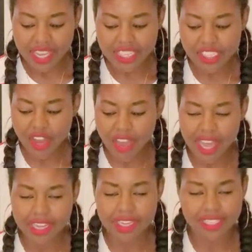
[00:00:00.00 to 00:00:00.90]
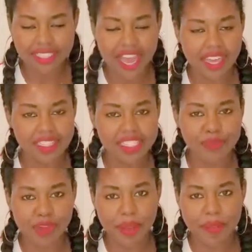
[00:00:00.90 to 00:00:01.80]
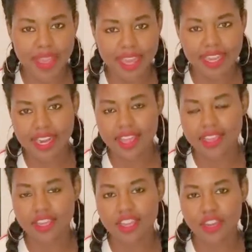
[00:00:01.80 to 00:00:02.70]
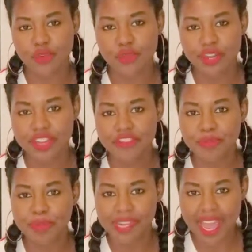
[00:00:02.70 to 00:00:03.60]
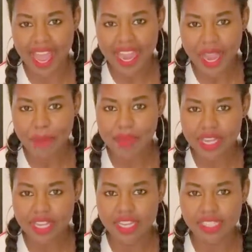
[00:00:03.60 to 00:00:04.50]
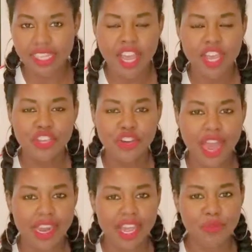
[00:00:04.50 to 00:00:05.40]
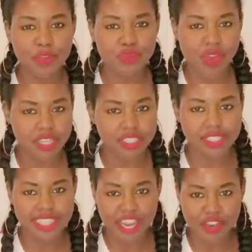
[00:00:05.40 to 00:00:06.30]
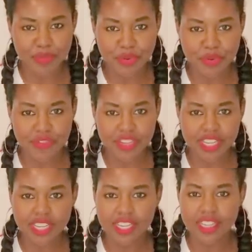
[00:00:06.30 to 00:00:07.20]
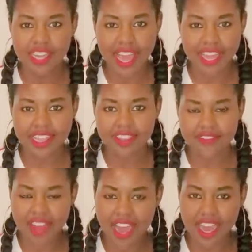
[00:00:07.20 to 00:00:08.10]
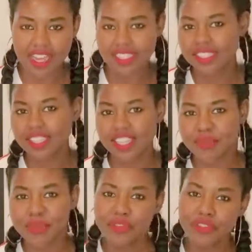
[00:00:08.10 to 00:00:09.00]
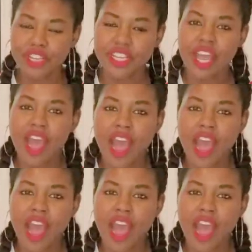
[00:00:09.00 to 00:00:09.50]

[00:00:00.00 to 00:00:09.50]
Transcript: and so I decided to spray paint the roof black because you know how like when you watch a scary movie, like the vines in the movie